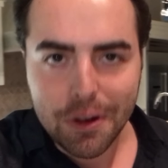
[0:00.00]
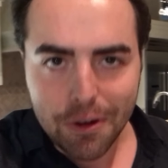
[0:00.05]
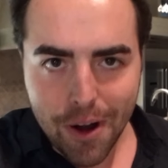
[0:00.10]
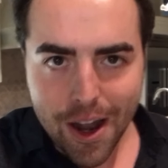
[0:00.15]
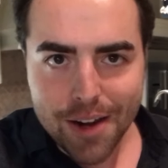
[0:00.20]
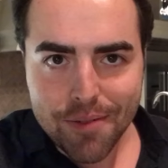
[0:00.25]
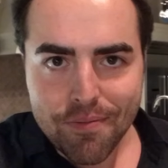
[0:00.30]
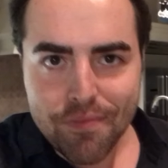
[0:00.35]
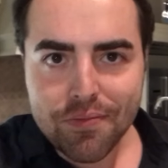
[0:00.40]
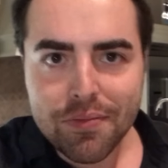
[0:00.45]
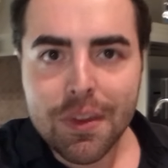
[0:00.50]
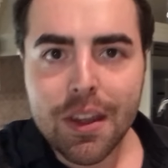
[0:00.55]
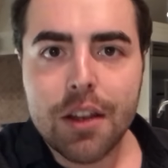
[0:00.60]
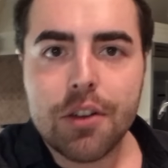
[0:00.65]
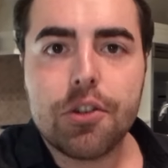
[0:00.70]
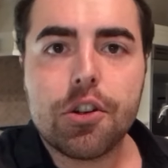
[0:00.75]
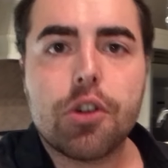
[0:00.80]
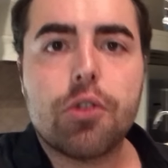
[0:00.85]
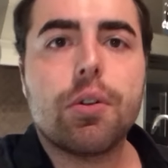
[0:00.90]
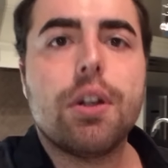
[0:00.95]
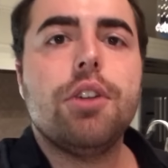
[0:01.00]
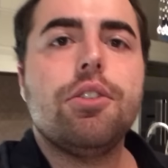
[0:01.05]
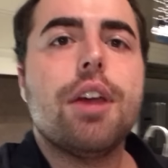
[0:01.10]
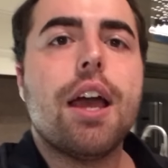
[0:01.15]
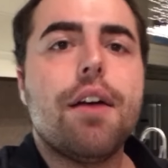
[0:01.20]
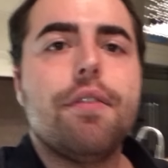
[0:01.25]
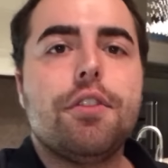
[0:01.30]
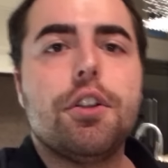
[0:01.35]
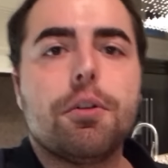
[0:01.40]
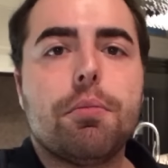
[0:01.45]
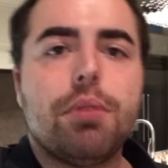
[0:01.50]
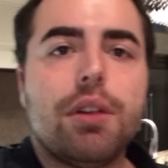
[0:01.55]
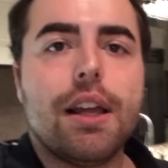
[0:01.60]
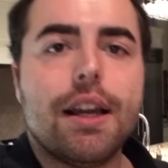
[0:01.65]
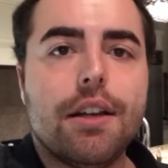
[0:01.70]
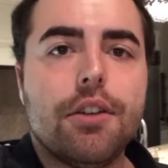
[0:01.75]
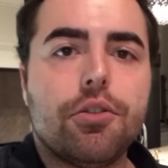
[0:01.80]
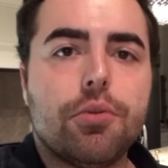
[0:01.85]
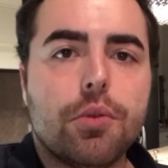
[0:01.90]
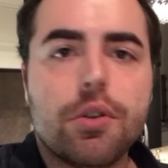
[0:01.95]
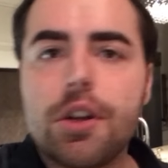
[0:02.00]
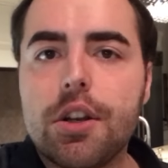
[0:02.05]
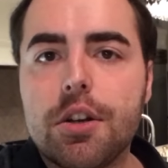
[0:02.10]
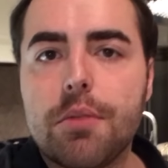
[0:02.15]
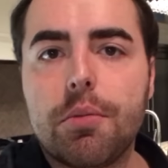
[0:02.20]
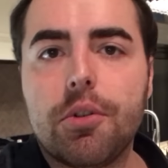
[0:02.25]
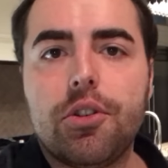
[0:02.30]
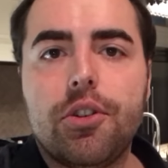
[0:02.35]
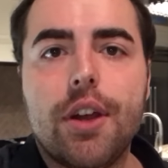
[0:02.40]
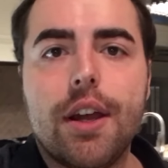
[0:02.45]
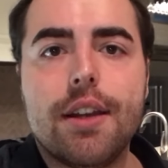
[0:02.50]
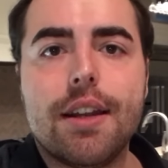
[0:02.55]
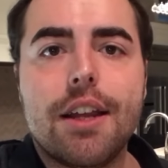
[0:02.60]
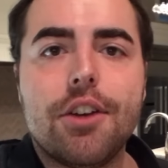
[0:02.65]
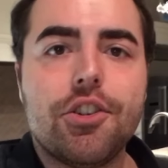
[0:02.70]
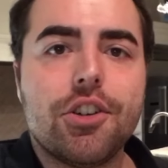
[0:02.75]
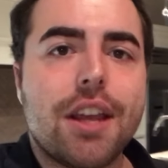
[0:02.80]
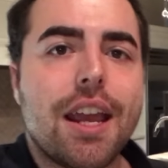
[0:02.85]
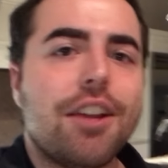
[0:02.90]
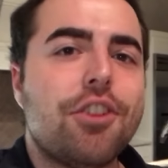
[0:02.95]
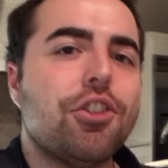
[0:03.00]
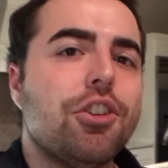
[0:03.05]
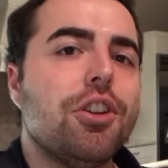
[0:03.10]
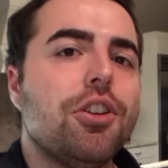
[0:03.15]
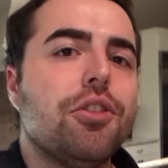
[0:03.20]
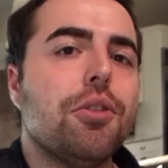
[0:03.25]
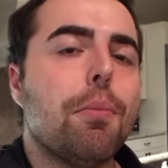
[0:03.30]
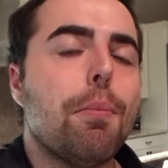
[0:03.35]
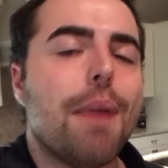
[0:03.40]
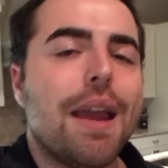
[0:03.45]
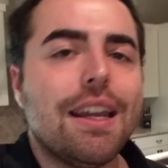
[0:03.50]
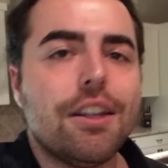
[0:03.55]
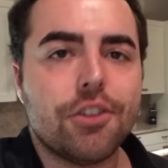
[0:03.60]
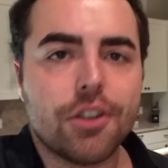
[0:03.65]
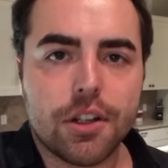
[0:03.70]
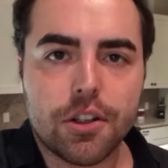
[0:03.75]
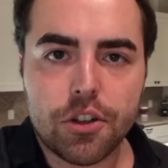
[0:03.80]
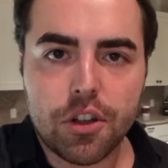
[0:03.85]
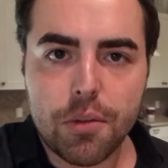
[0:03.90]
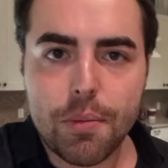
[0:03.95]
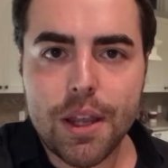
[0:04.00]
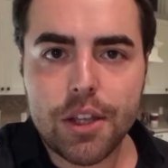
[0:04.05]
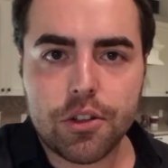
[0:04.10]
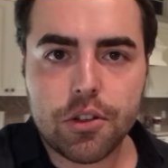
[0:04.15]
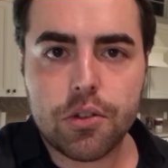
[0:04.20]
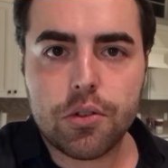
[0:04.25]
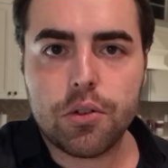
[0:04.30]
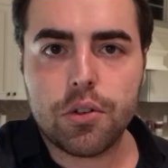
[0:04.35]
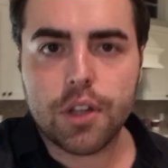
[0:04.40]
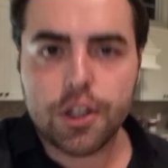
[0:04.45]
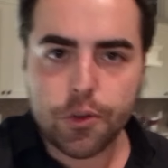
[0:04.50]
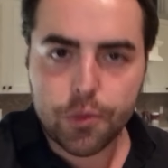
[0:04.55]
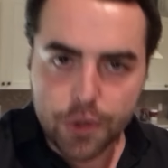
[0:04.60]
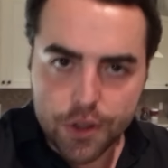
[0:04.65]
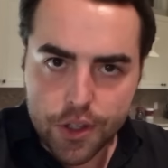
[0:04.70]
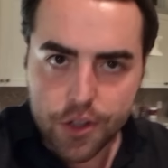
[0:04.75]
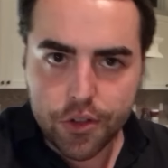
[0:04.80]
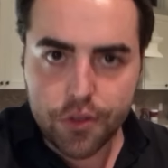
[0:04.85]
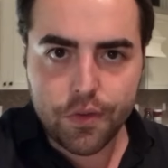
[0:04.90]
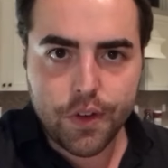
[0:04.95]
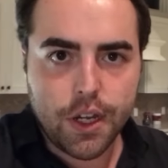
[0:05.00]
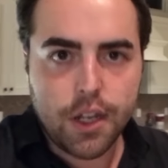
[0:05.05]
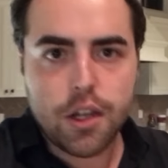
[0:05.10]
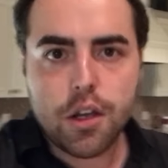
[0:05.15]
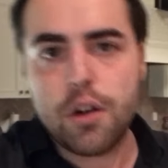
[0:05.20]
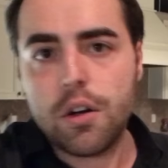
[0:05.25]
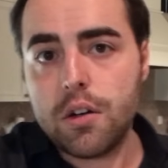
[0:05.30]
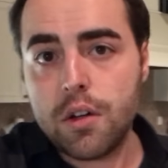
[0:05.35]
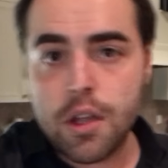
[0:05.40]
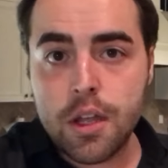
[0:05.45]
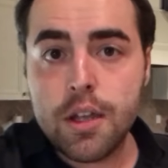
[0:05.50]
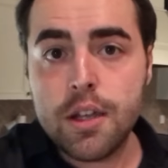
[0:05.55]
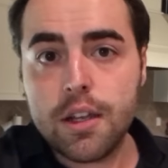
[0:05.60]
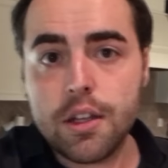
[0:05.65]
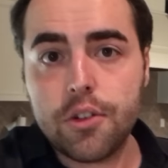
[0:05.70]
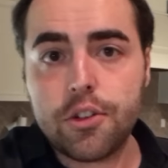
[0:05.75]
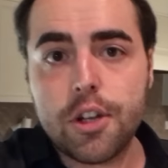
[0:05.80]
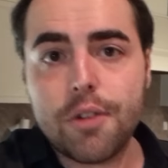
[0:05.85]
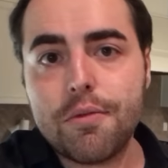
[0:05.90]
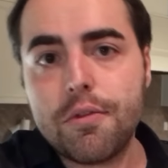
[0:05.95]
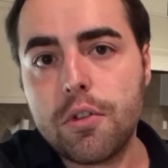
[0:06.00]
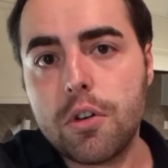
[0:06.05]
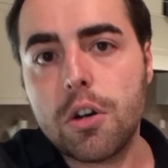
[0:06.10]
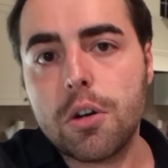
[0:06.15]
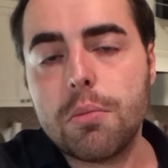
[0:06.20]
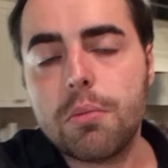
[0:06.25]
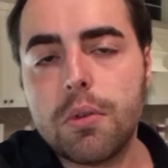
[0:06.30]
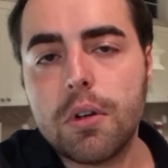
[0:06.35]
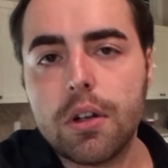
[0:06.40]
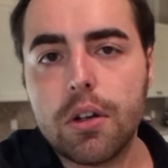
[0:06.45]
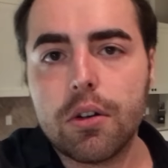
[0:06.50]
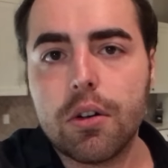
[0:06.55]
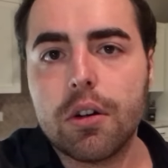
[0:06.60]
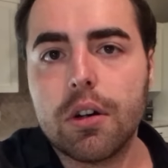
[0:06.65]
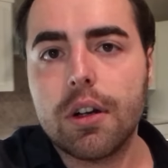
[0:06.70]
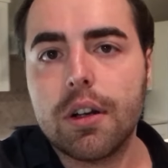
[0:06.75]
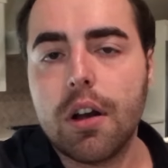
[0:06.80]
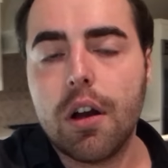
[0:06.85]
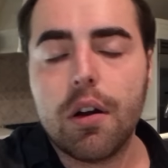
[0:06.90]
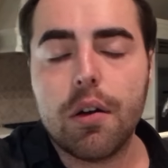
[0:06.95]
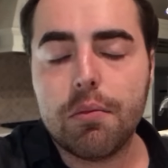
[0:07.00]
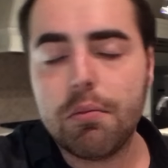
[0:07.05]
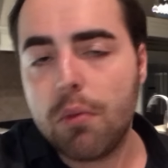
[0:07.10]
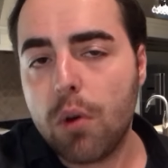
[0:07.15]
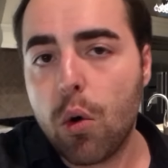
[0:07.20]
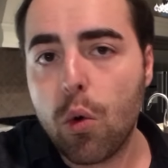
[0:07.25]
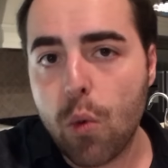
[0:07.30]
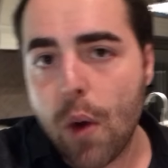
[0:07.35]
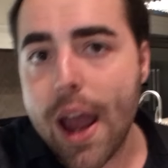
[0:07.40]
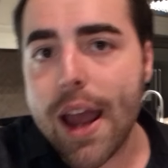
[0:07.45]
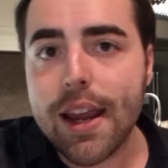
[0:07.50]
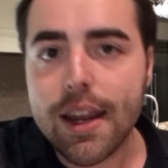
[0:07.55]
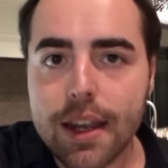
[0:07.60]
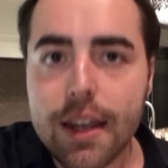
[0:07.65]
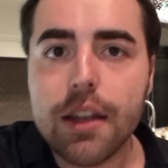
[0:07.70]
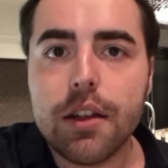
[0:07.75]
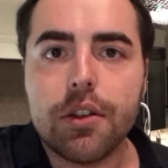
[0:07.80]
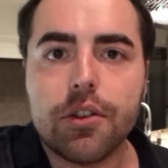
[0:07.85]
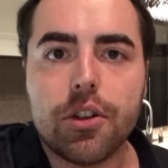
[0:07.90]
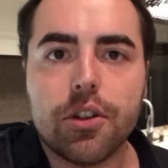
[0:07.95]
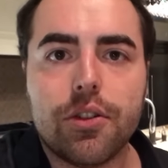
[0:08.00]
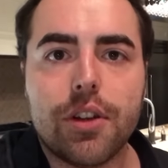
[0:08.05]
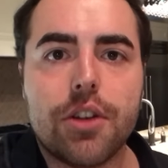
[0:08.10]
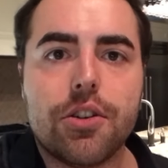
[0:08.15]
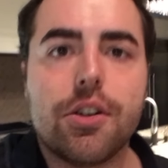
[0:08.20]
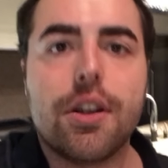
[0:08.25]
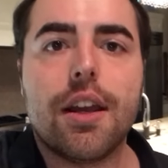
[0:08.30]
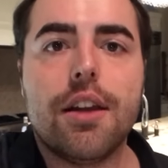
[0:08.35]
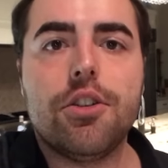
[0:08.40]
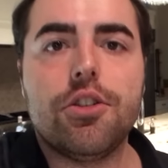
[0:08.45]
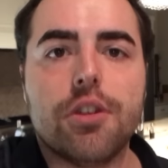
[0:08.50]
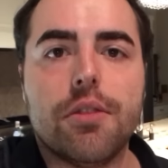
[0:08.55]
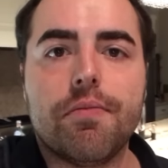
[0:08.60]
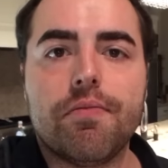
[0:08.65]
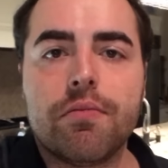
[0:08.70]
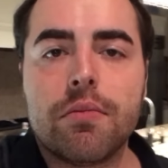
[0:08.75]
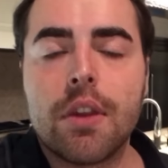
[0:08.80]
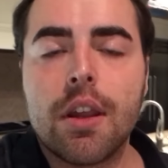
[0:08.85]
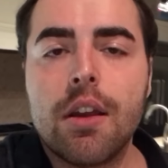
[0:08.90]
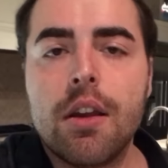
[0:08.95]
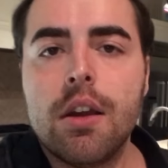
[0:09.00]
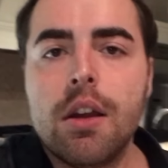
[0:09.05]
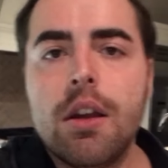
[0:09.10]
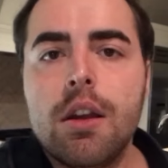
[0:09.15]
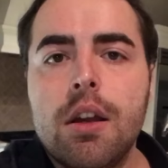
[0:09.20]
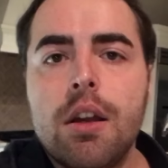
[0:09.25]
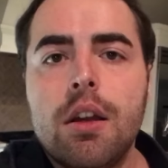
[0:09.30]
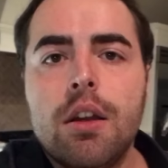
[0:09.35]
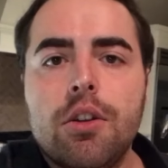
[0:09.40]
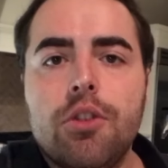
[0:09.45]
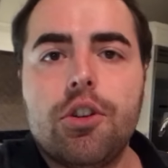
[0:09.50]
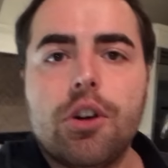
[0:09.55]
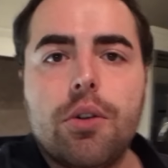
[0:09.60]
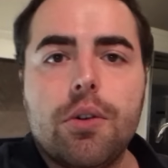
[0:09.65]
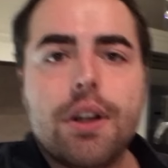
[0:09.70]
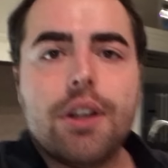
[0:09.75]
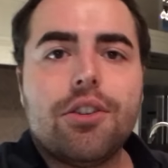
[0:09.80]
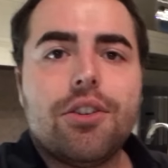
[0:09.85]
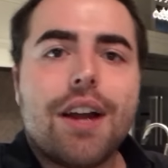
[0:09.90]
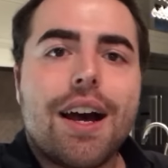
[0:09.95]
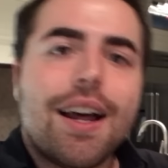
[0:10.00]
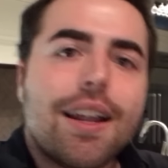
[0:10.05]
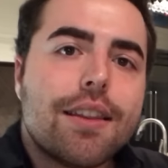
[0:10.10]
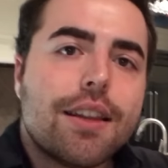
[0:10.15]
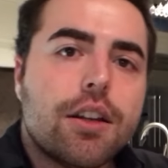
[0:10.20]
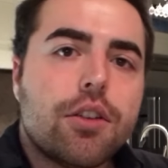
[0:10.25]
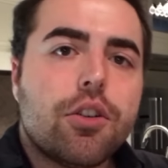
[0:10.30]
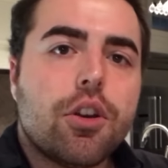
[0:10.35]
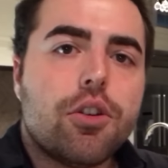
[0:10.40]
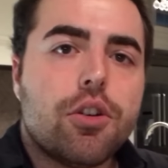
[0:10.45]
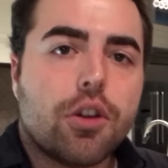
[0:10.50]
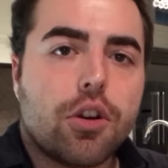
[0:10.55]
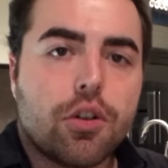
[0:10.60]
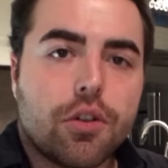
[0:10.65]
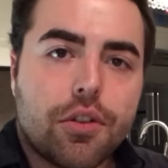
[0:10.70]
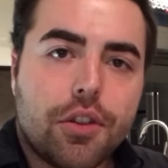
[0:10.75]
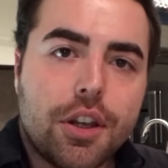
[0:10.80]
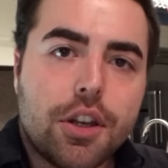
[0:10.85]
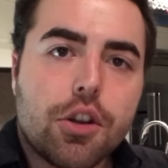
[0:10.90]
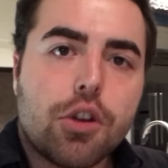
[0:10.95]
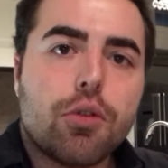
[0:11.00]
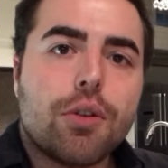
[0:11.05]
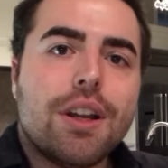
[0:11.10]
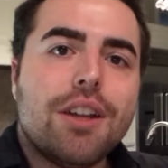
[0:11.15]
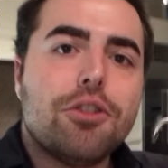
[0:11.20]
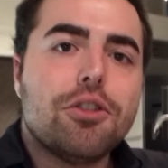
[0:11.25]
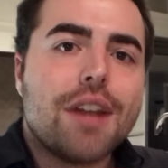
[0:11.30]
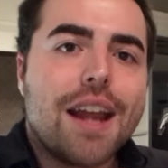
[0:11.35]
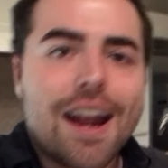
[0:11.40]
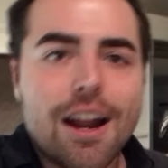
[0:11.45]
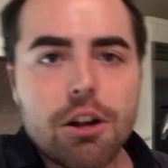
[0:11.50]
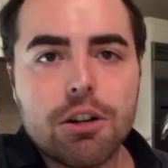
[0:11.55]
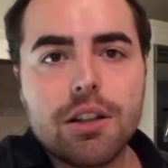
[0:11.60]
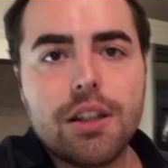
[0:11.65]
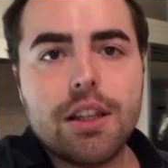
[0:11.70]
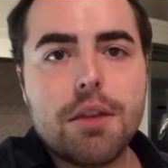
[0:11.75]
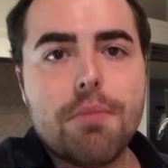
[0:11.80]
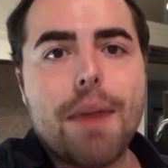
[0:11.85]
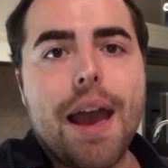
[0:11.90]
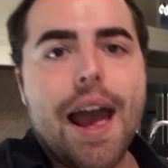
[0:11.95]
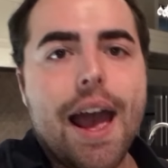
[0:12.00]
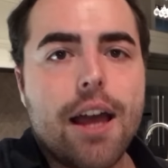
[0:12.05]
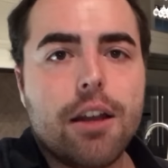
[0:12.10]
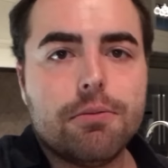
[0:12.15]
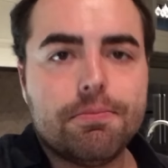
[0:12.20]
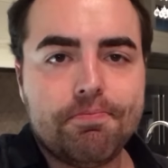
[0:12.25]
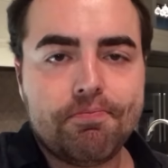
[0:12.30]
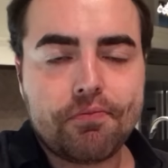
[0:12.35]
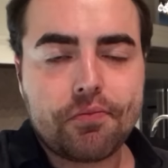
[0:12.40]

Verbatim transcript: right? Degrees have their place, 100%. Education is amazing. It's an amazing tool. That's what this video, in some form or a way, is. It's education. So it's not that the degree is inherently bad,